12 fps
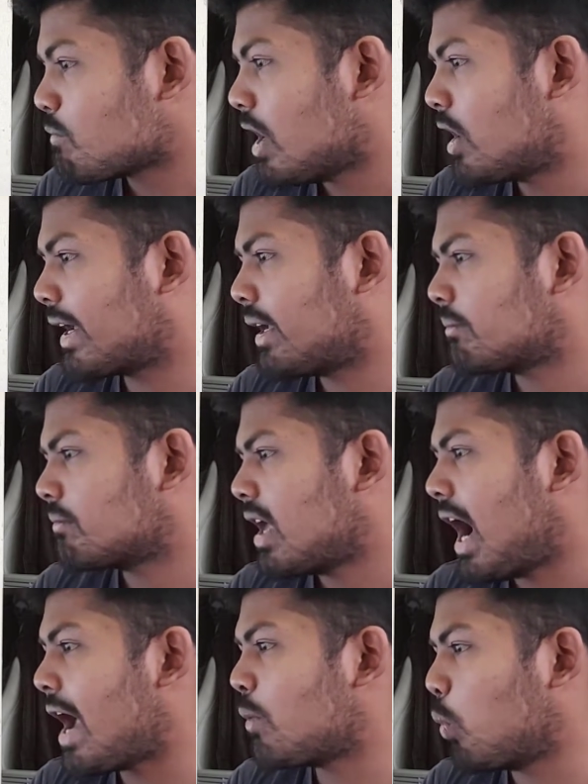Okay,
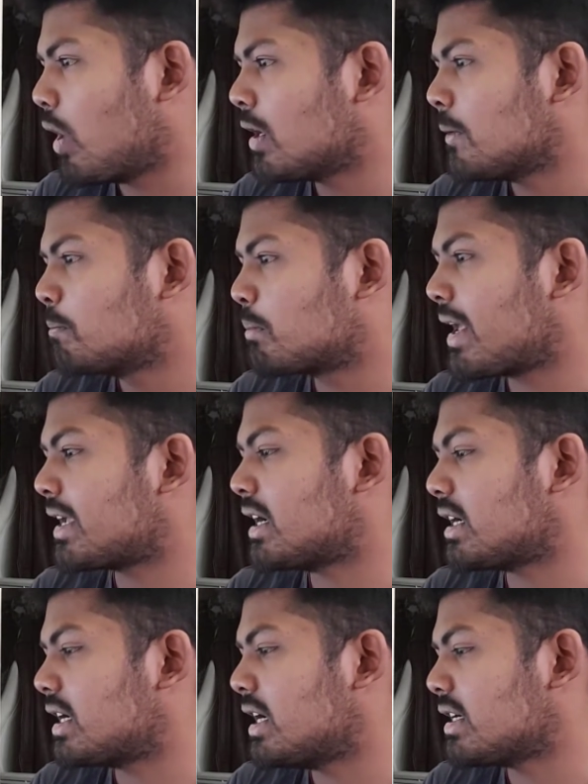I will break
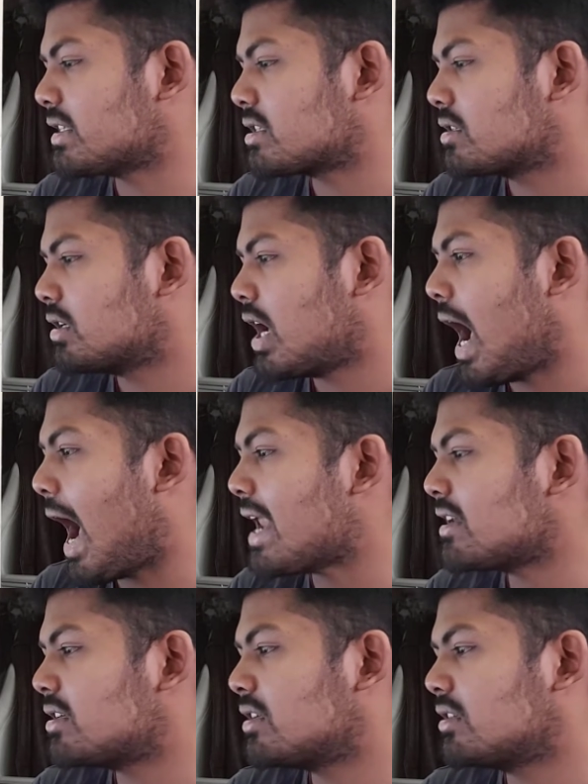her curse.
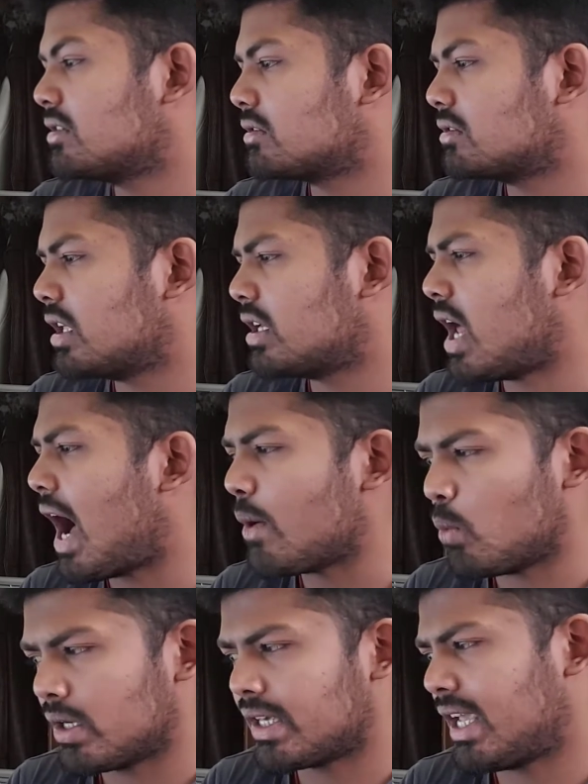And then I
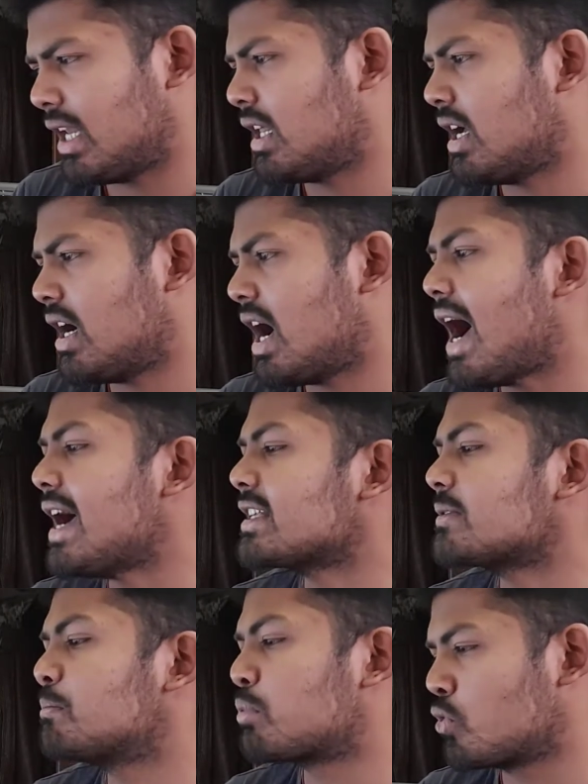will kill her
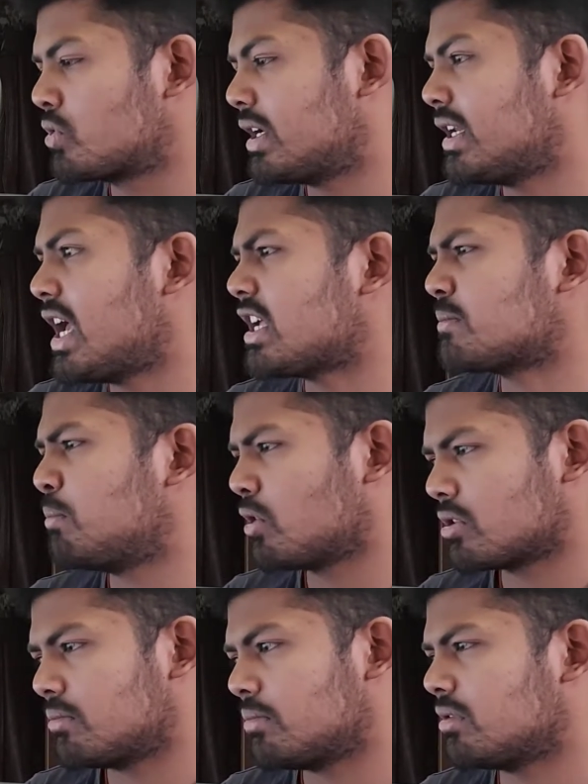as brutally as
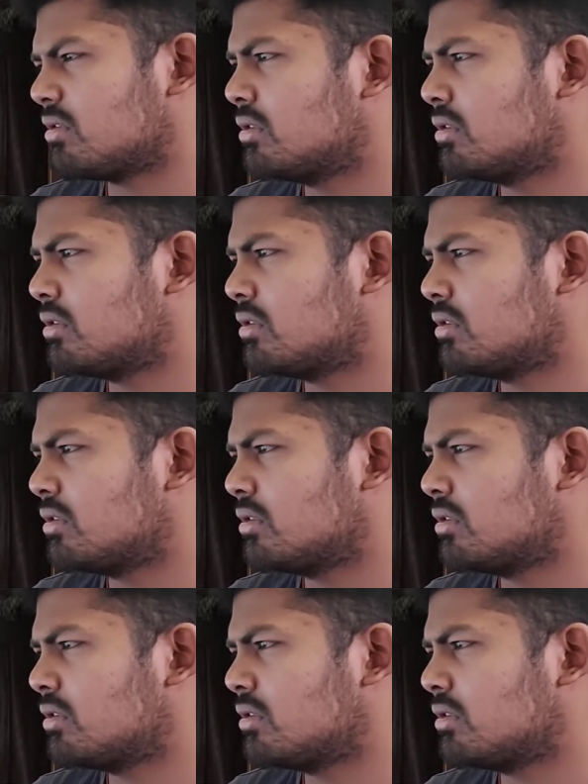possible.